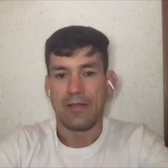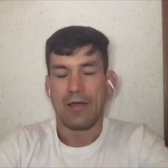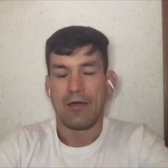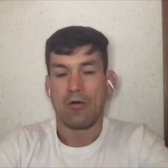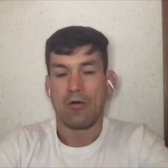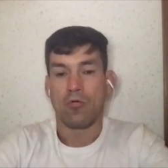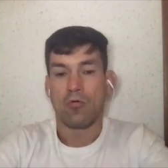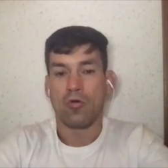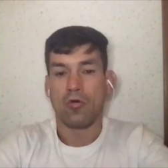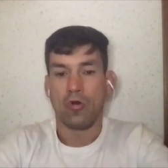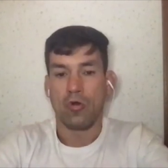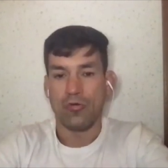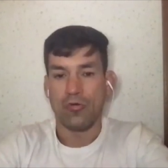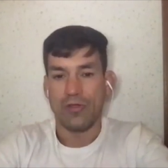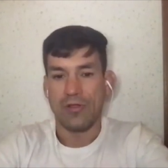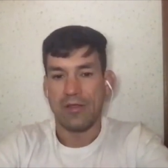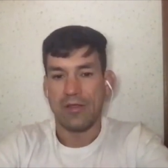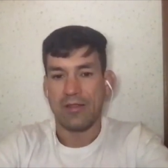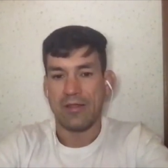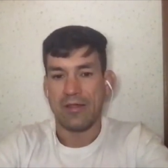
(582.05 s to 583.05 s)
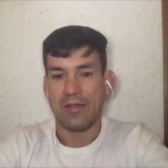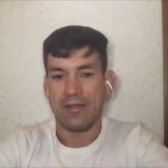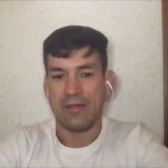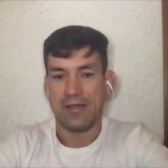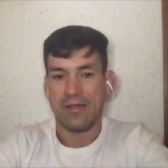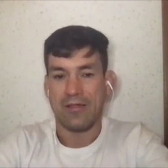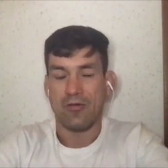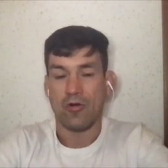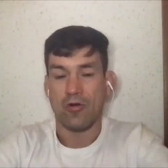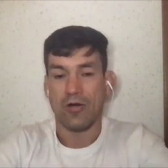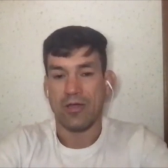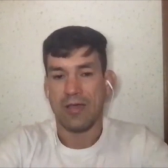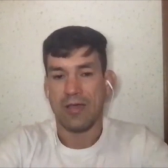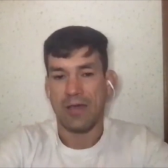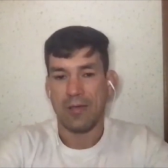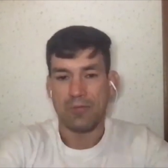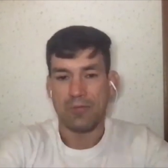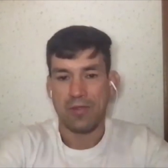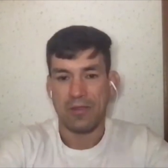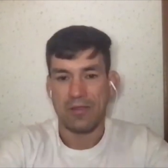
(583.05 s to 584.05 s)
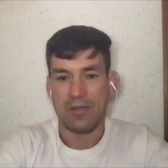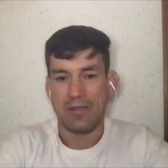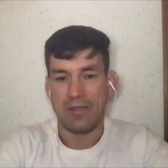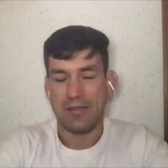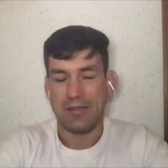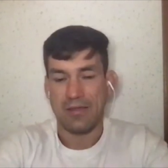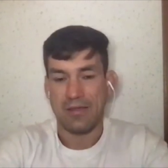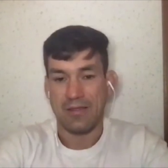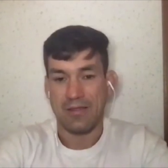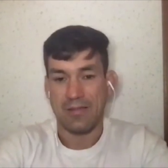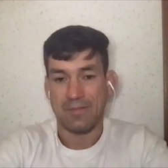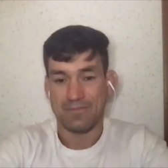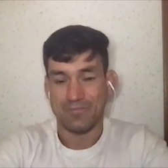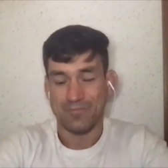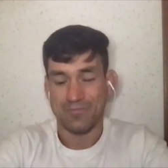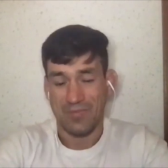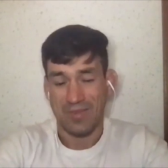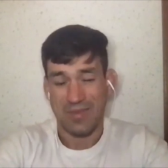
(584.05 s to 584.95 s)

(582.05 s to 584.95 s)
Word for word: on close the distance or keep the distance.